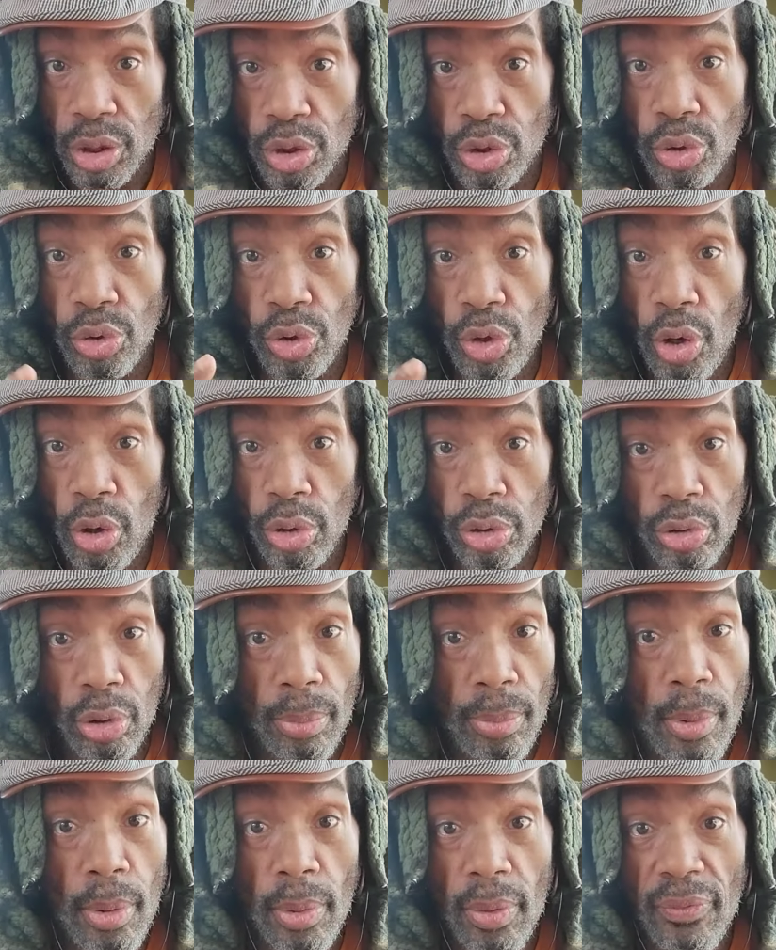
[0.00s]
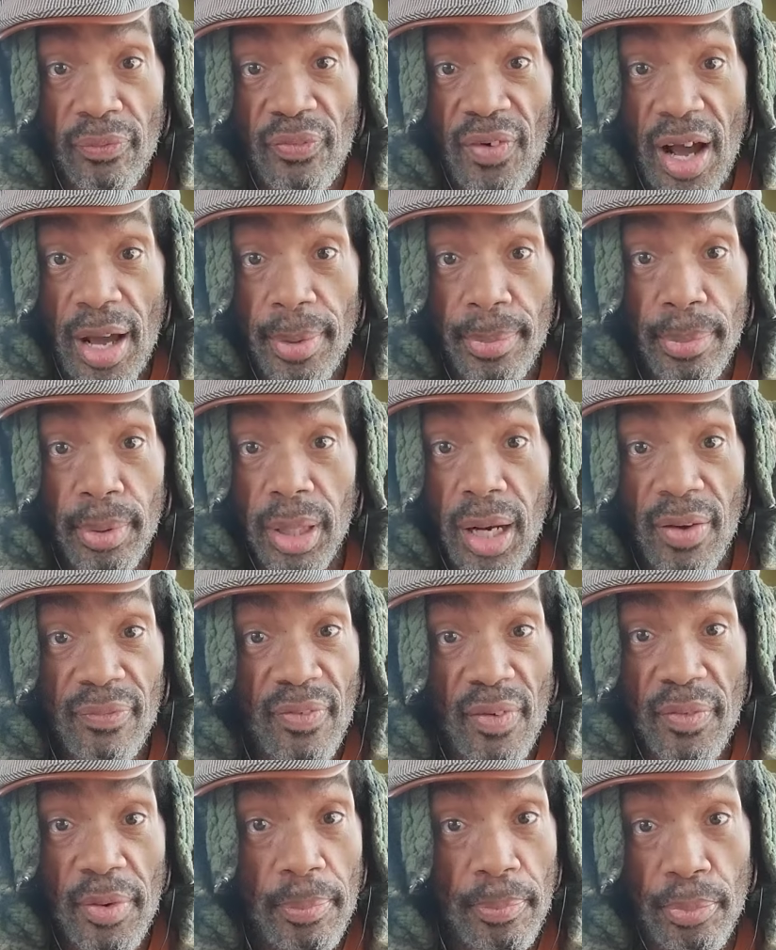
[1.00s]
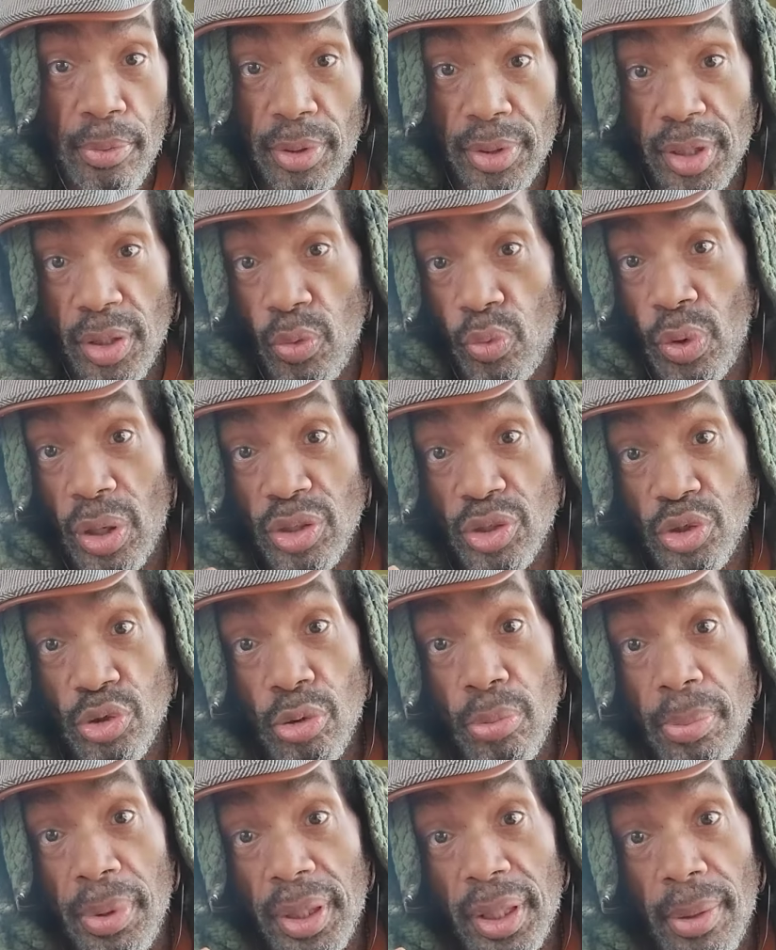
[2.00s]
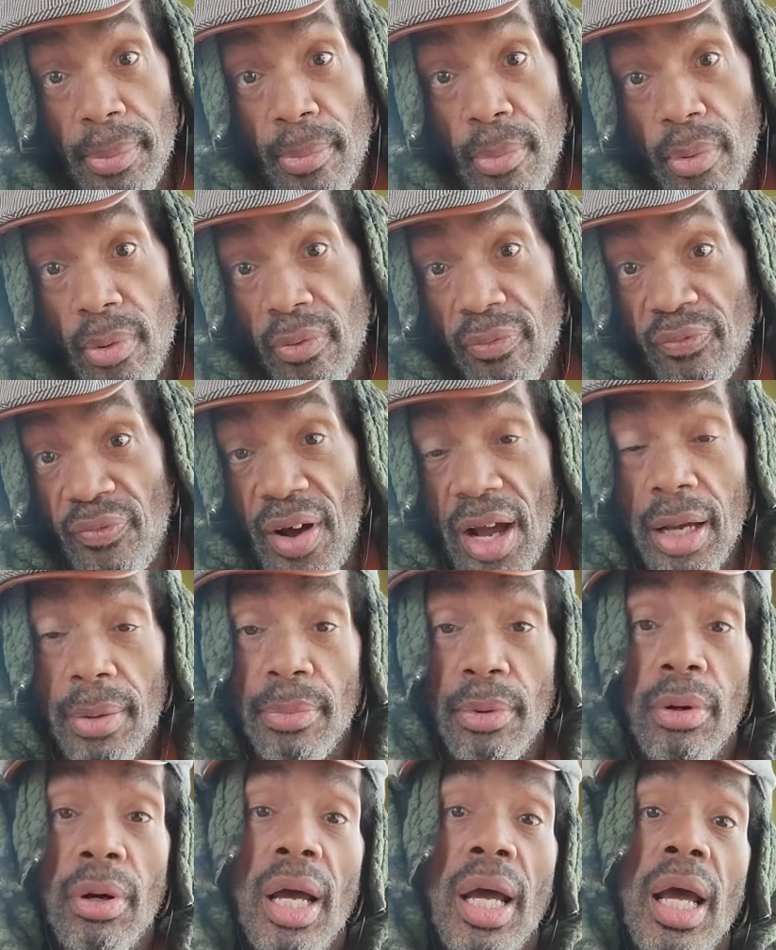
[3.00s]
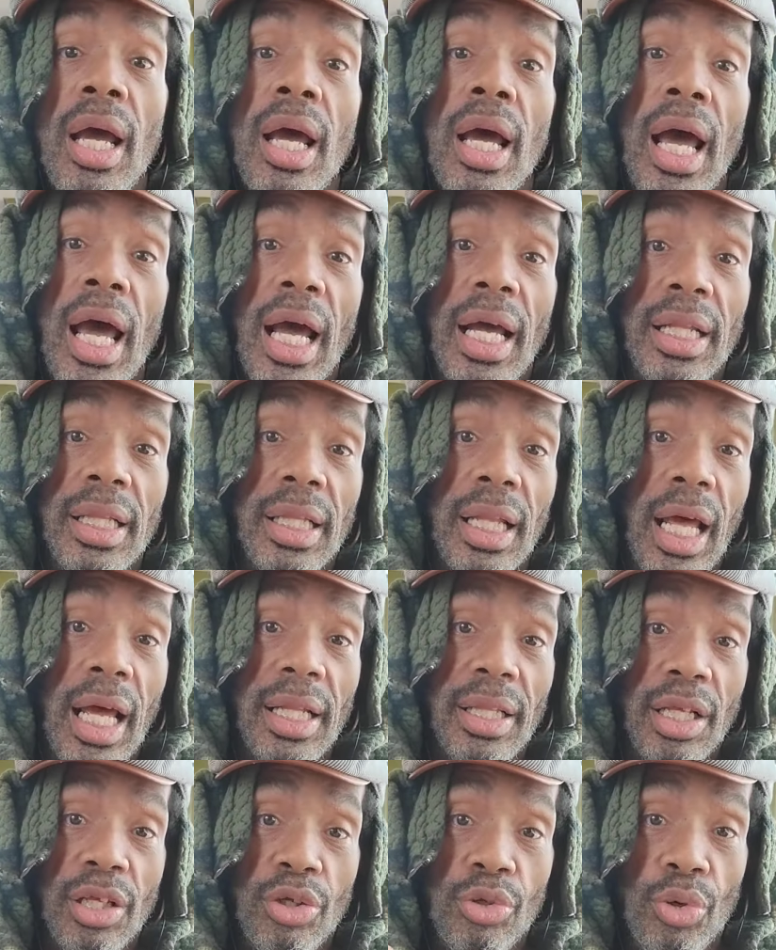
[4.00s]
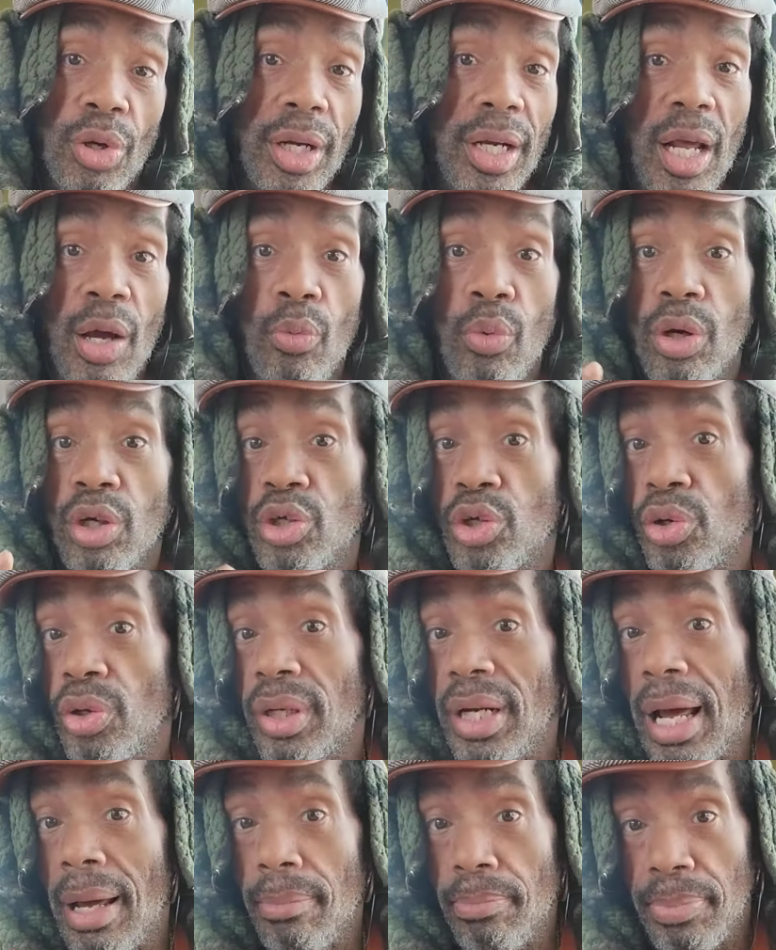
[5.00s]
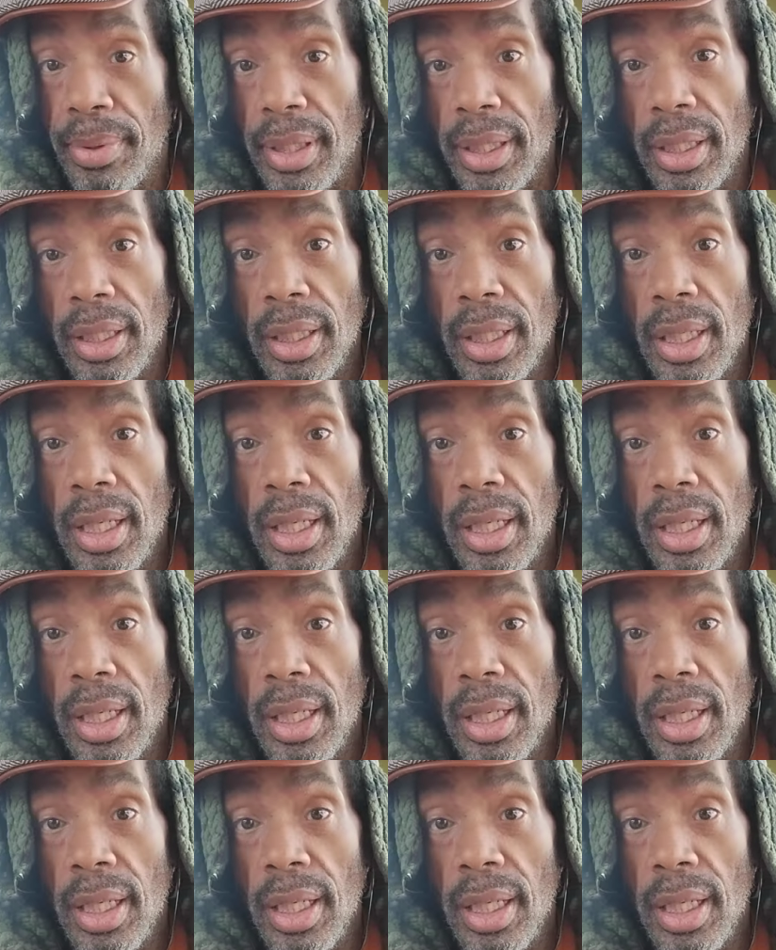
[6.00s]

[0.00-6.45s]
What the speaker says: to know the moral fiber of every person, what should be the moral fiber and the trend and what should not be.